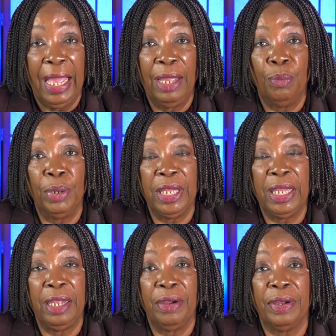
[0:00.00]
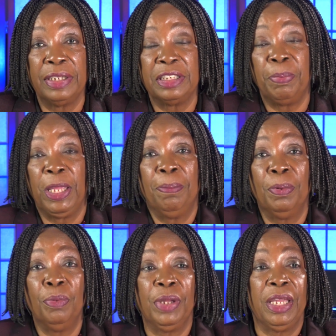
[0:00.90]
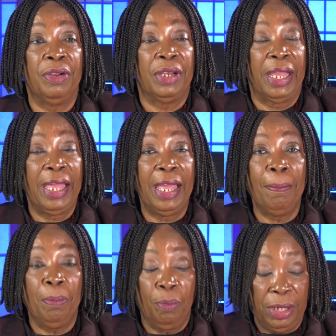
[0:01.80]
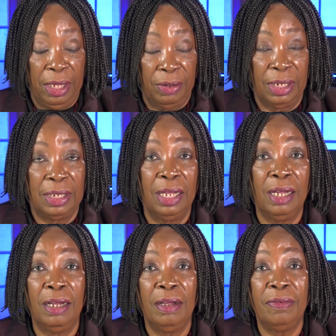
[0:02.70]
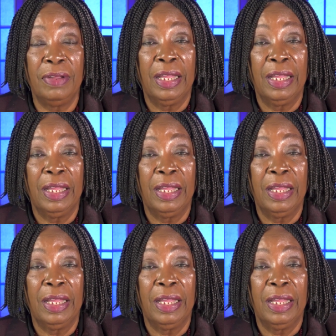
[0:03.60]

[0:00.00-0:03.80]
And we here as people, we here to help, we here to love.